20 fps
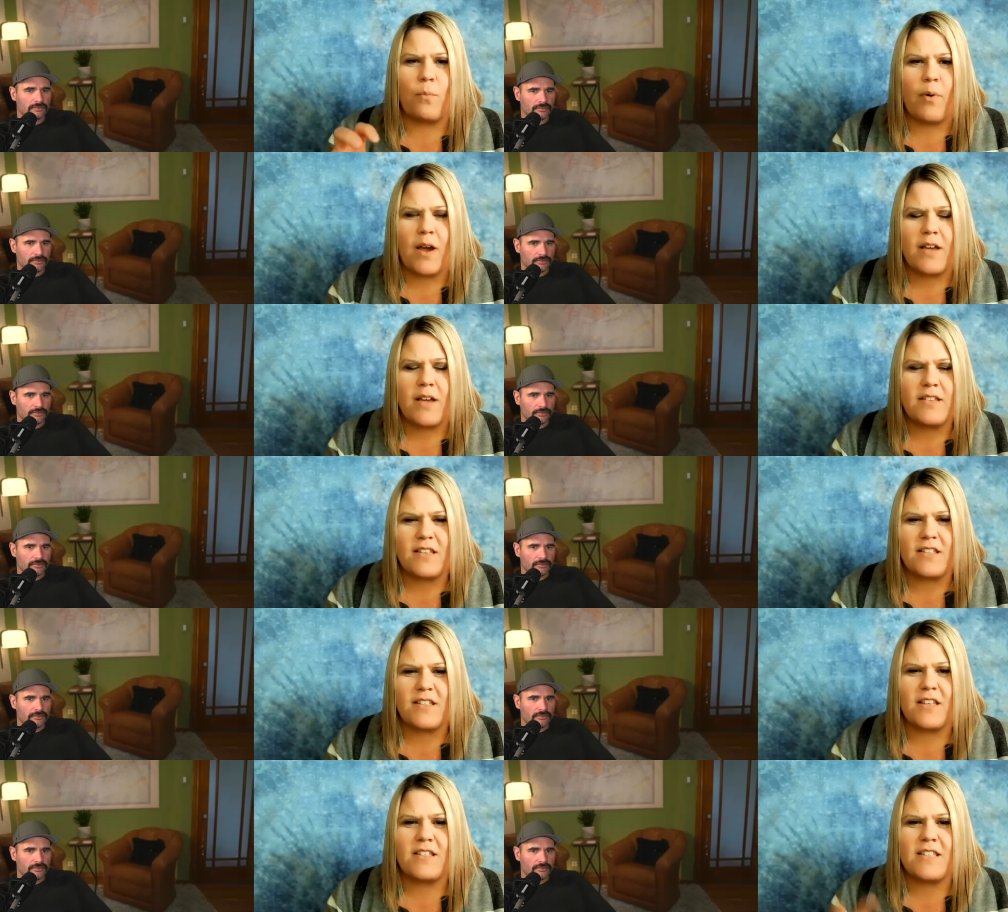Speaker 1: or
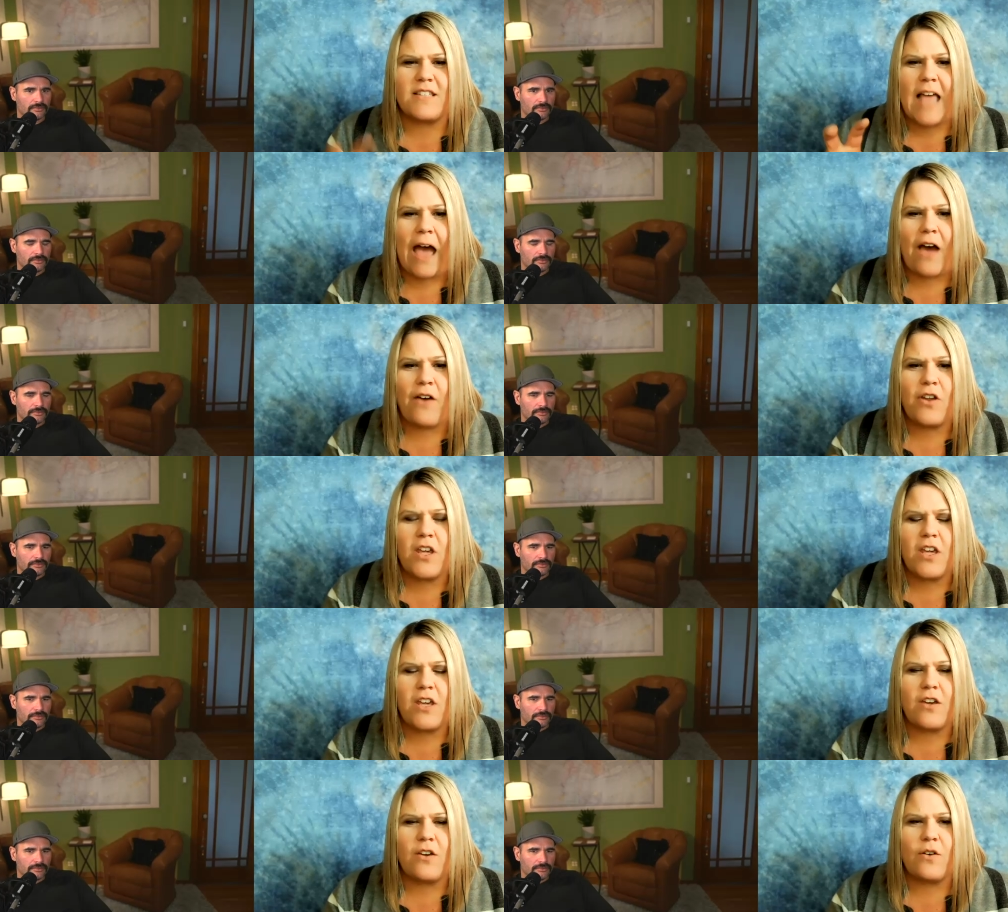processes? How
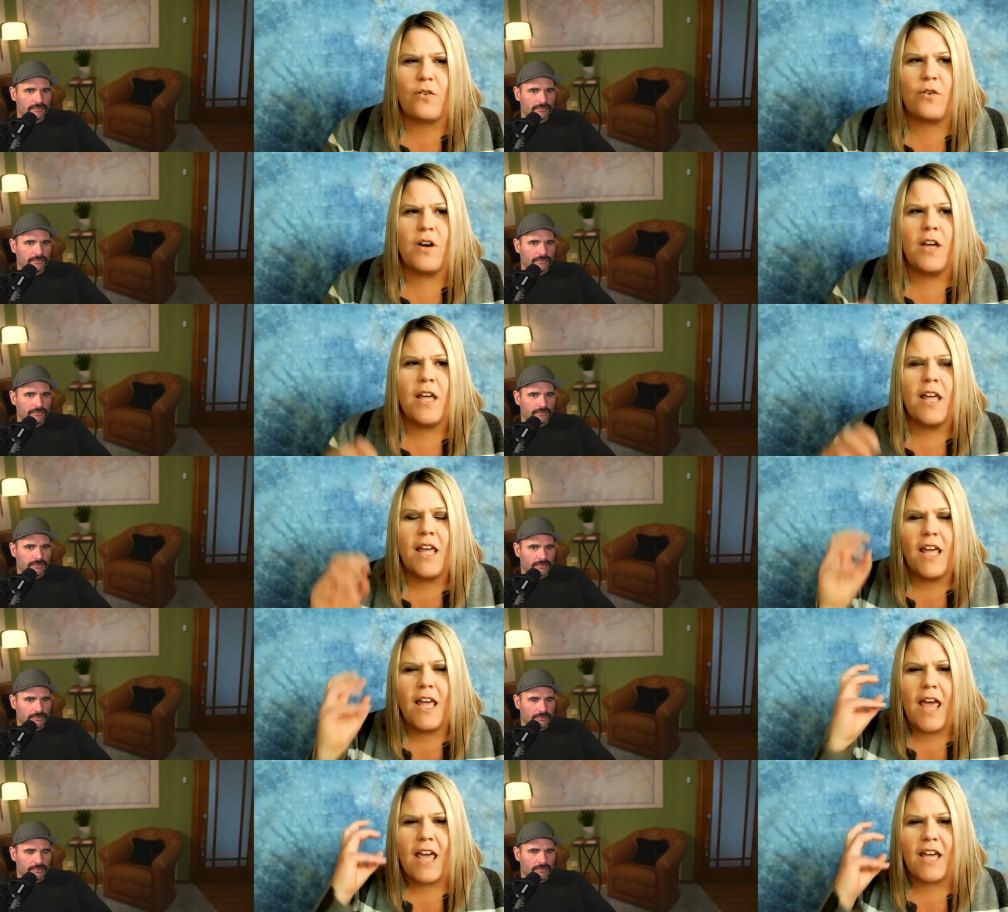do you
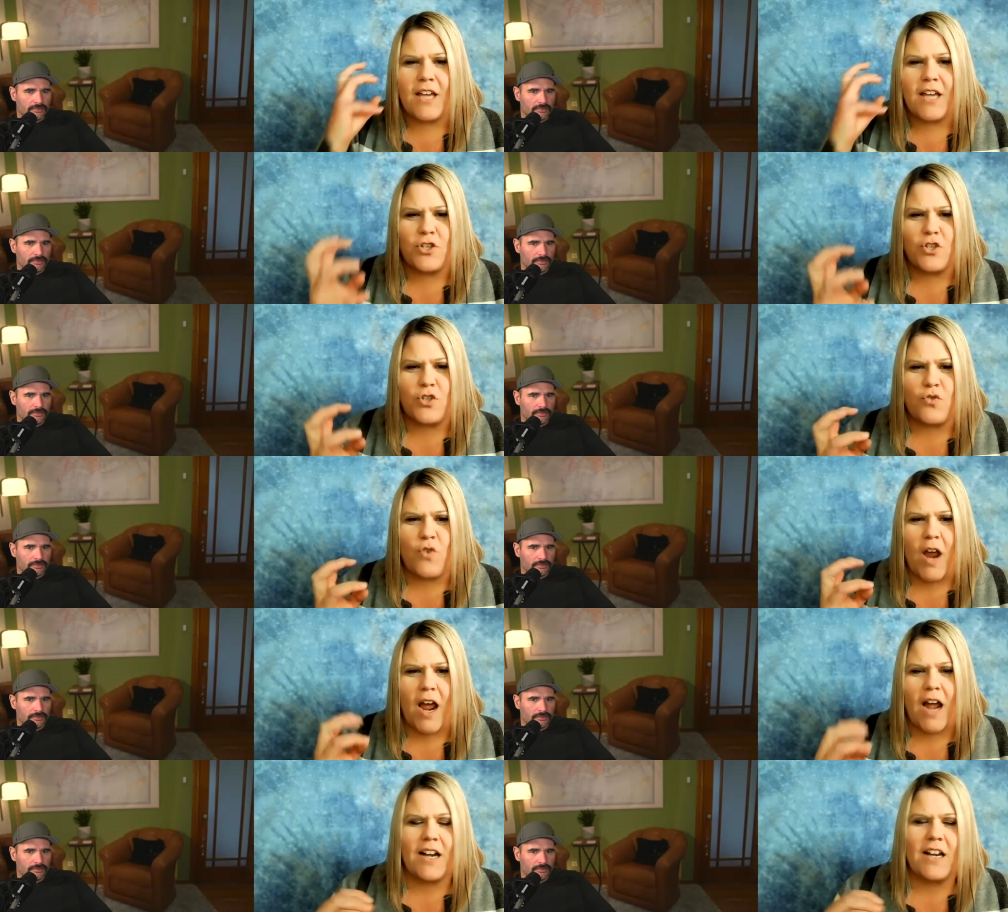
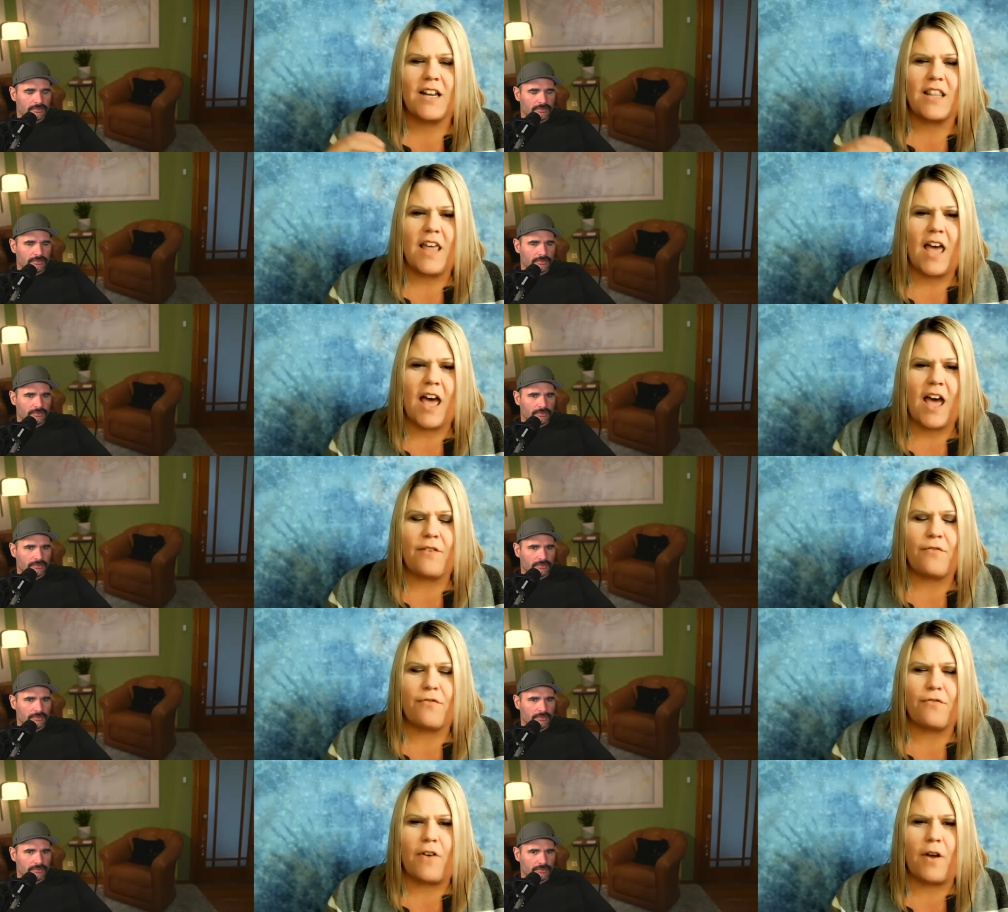extract
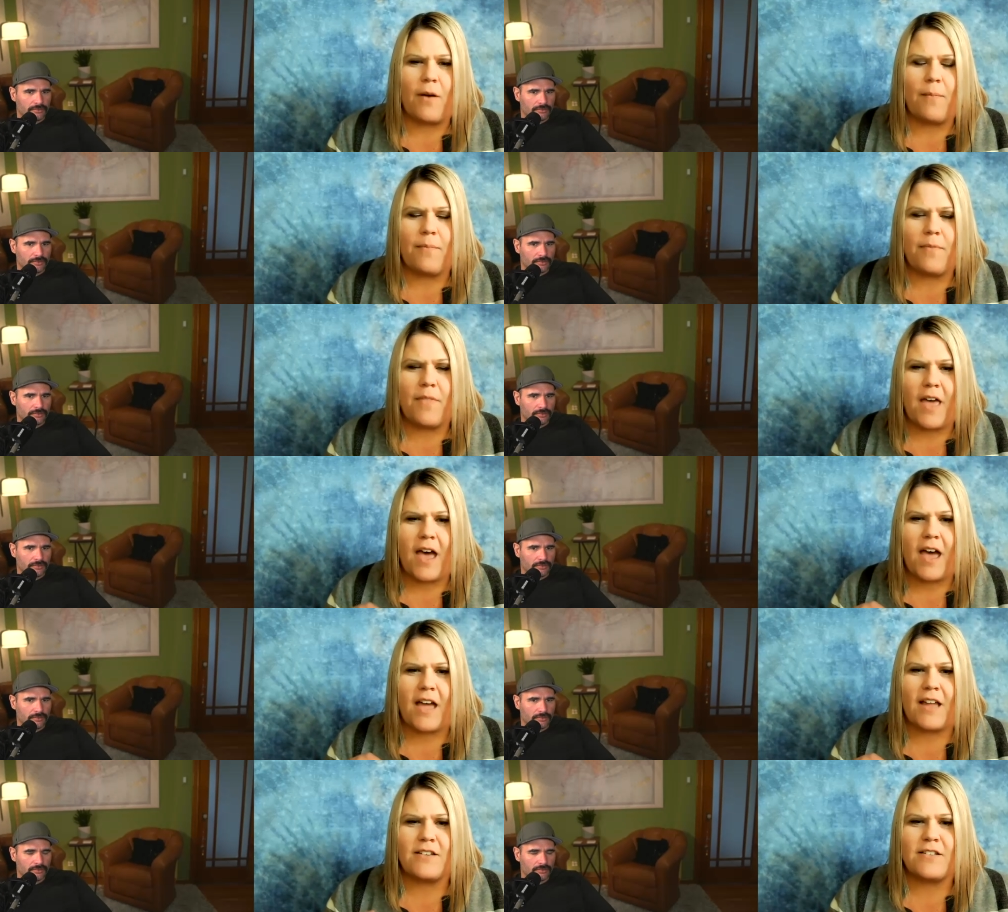that from
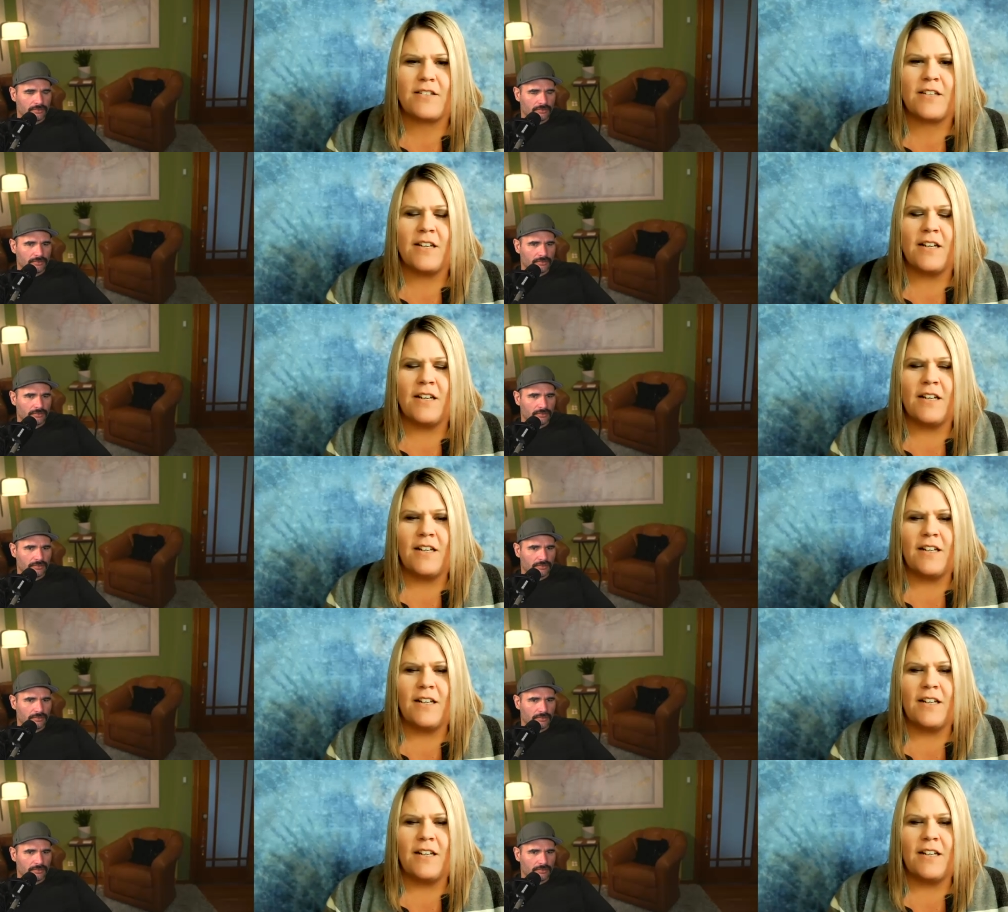that